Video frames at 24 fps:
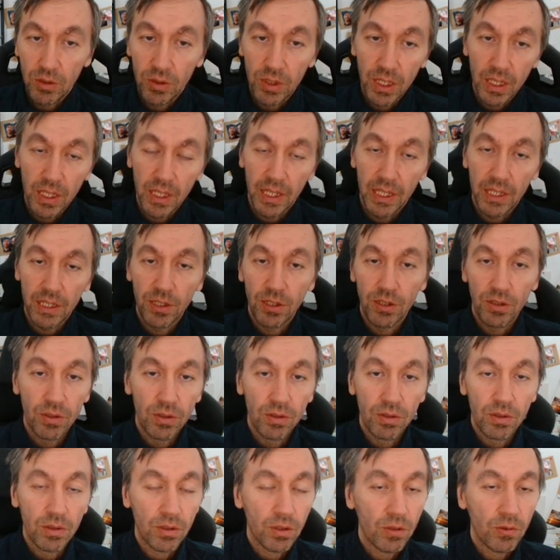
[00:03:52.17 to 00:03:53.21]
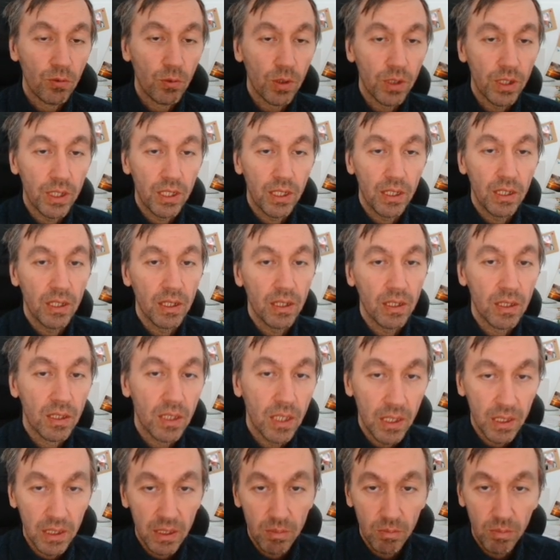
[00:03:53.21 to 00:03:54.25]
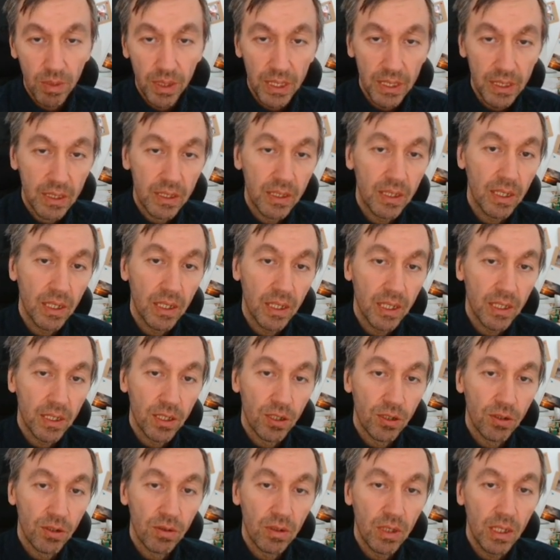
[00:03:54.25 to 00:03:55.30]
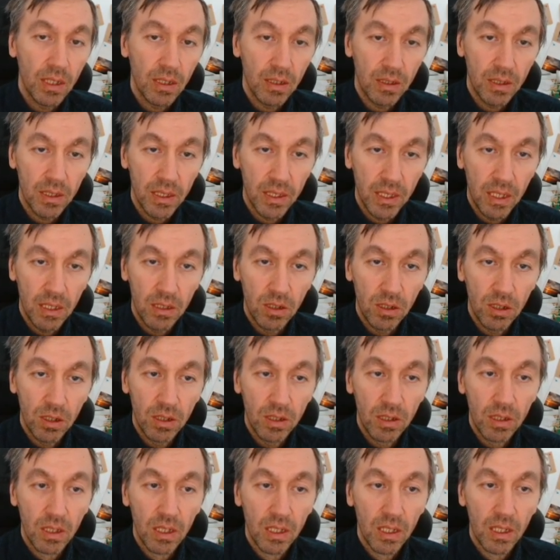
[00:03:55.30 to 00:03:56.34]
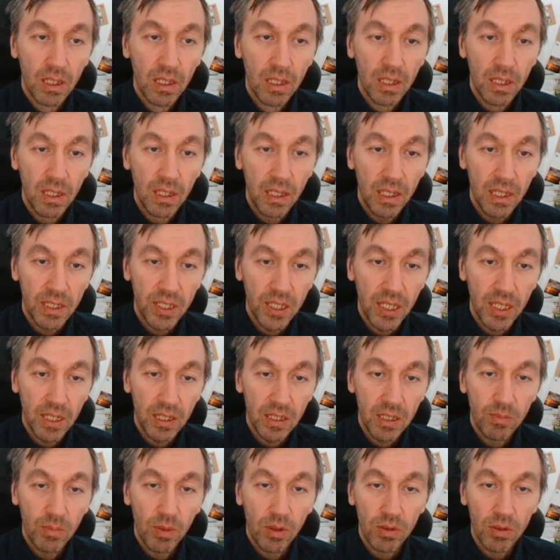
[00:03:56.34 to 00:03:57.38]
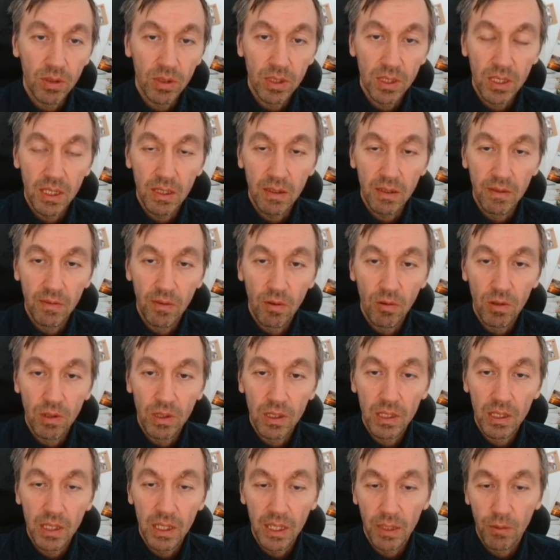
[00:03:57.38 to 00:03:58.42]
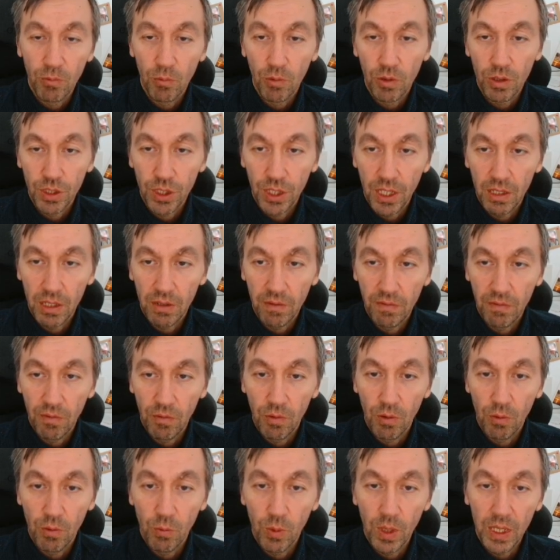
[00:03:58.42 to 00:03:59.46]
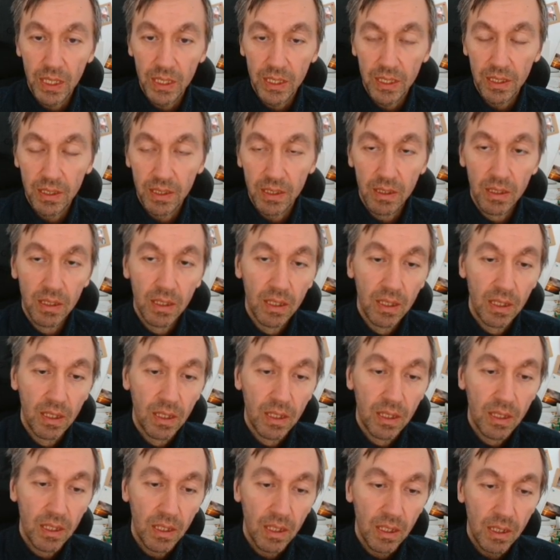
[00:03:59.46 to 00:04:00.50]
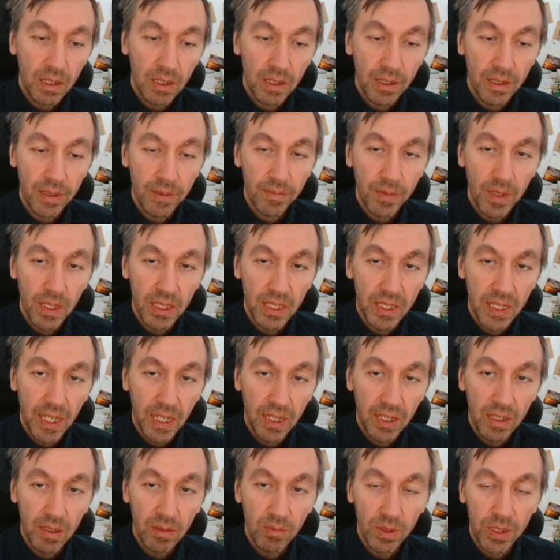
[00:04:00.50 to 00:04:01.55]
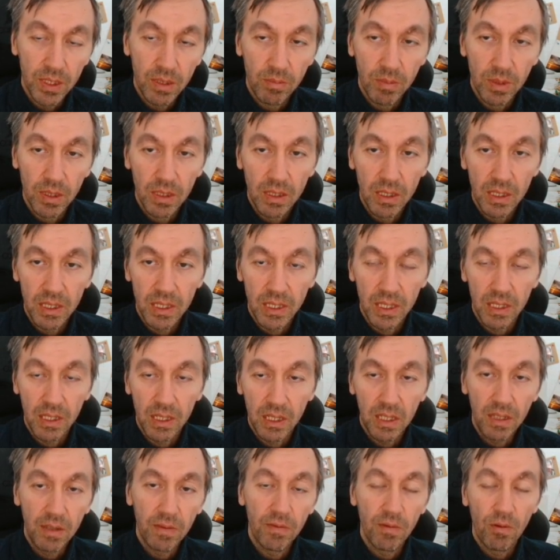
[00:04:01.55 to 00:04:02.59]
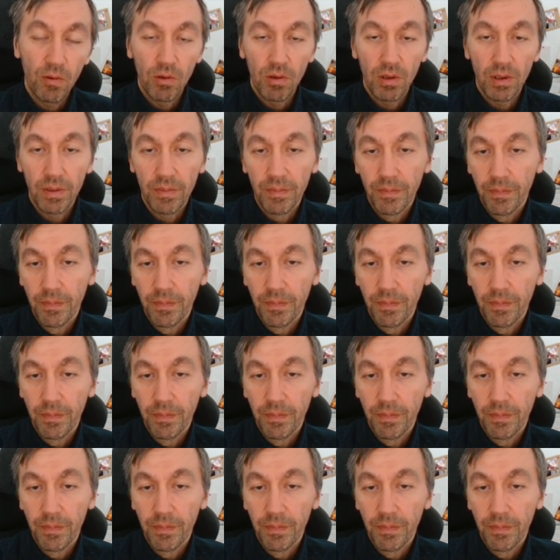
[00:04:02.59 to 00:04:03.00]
He has to do what he does best. He has to lock the center, attack the pawn on c4, and watch out for white's attacking possibilities like e4.